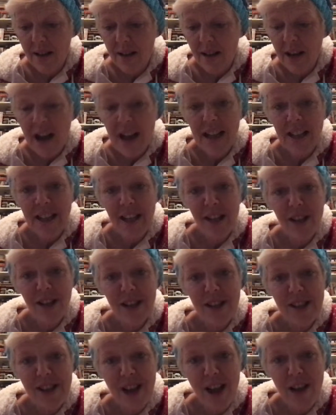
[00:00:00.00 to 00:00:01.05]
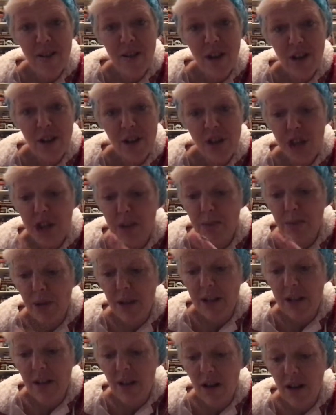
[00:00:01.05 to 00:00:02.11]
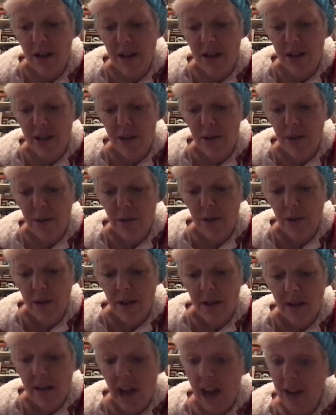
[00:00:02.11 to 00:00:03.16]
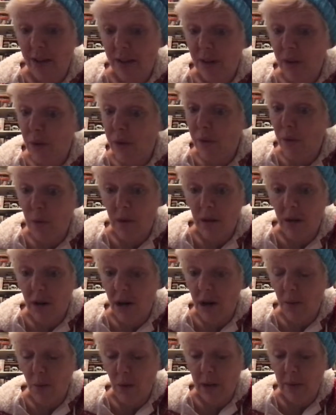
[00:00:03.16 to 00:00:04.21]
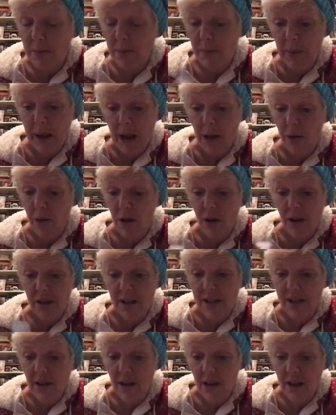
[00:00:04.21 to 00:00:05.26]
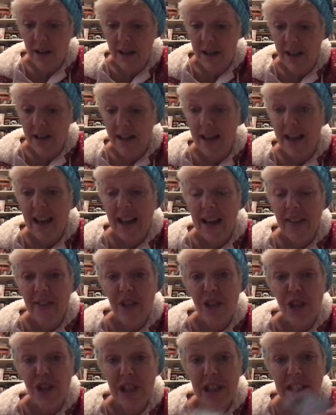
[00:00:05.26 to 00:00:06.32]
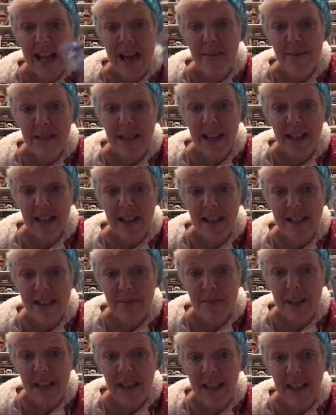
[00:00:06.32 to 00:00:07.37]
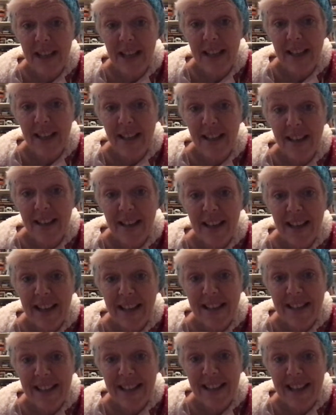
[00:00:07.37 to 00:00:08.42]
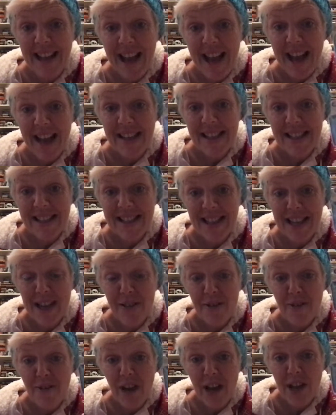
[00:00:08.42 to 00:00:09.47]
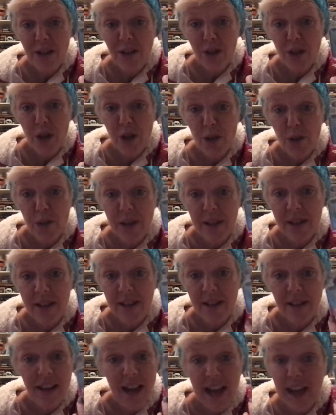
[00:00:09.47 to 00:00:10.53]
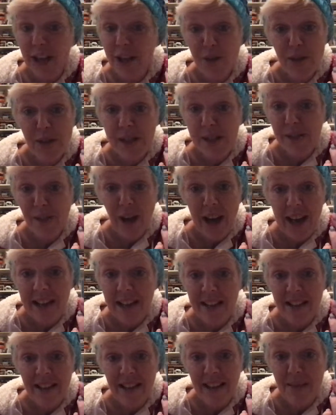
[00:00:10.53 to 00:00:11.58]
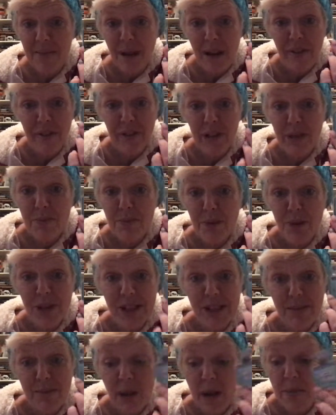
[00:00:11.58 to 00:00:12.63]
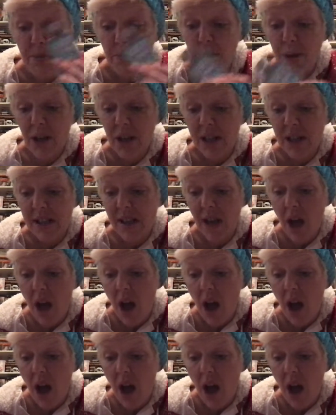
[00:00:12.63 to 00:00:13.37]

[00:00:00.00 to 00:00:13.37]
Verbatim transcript: Kind of like on a Xyron, she put it onto, I don't know if what what pound cardstock, and then she laminated it to make it like, it's like an acetate vinyl coated. I can use this for anything in my flip books, in my books.